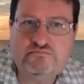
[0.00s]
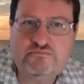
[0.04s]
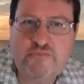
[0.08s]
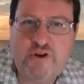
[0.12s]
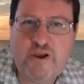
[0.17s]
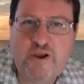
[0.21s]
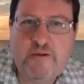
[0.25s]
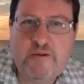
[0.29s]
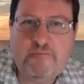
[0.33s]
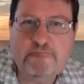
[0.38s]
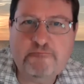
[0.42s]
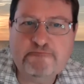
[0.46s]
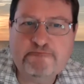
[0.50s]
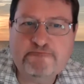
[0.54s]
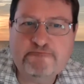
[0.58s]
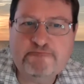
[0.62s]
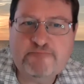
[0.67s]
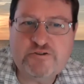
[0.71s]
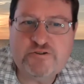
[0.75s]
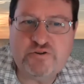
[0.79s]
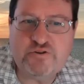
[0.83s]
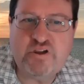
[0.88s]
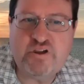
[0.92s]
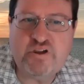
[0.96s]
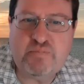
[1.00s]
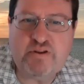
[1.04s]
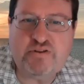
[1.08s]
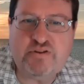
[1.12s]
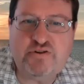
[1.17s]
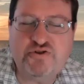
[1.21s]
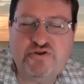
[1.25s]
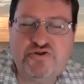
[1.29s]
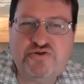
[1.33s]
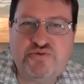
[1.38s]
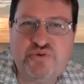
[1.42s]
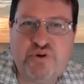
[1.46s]
Okay, so think about
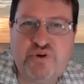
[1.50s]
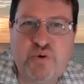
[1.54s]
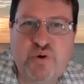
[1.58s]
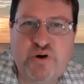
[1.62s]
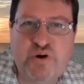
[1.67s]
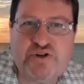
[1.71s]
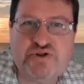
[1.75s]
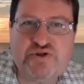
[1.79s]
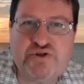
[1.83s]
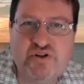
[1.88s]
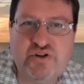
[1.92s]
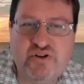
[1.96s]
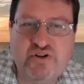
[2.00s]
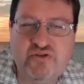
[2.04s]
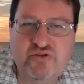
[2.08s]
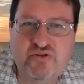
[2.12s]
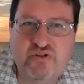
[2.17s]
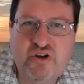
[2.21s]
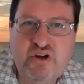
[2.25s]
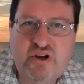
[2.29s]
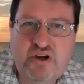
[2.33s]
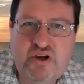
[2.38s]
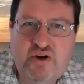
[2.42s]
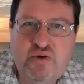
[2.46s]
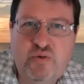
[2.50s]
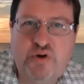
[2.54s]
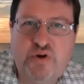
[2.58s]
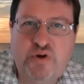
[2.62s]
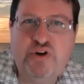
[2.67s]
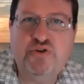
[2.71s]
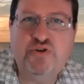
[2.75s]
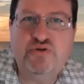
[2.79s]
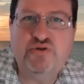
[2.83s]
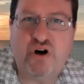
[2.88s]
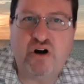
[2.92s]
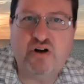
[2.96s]
those 3 questions when
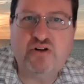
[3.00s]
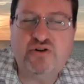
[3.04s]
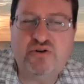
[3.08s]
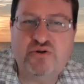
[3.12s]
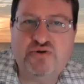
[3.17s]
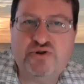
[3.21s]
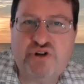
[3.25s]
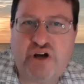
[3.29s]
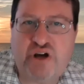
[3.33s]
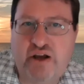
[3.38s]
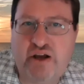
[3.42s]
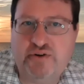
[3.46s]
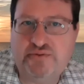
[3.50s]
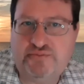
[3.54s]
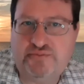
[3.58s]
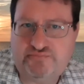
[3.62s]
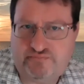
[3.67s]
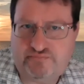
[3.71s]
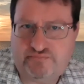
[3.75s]
you talk to your child.